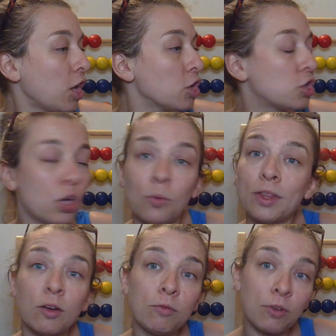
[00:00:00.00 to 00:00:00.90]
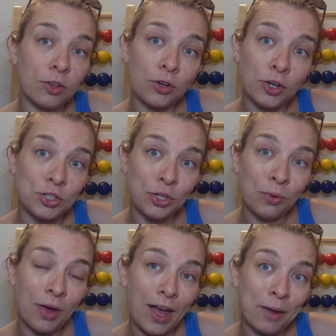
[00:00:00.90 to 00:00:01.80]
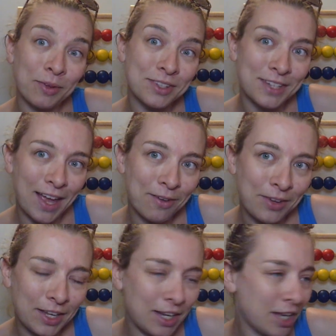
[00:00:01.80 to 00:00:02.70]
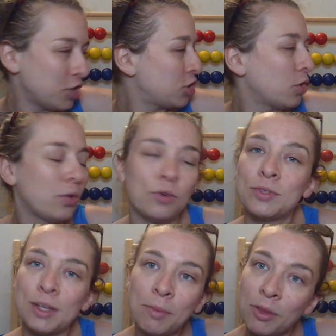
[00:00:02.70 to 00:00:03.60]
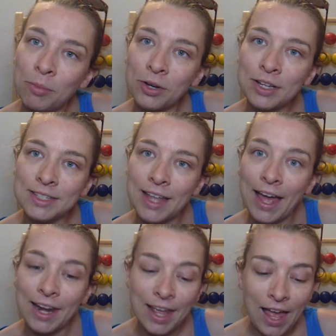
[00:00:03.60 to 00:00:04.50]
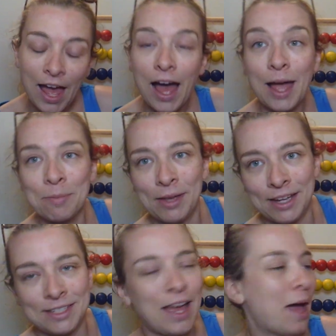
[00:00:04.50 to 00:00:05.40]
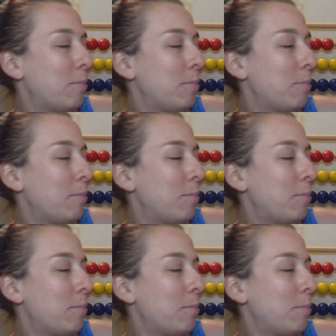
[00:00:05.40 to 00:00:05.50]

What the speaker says: So without further ado, I will dive in and show you some of the books that I picked up.